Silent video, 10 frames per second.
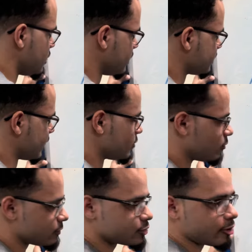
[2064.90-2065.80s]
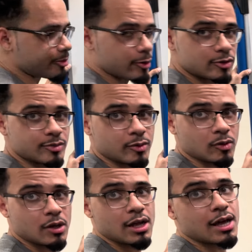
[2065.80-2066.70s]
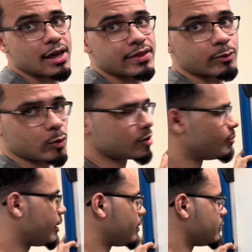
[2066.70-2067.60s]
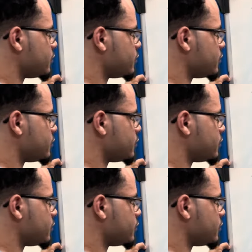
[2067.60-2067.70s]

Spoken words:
let's get over to a multiple, and then we'll compare the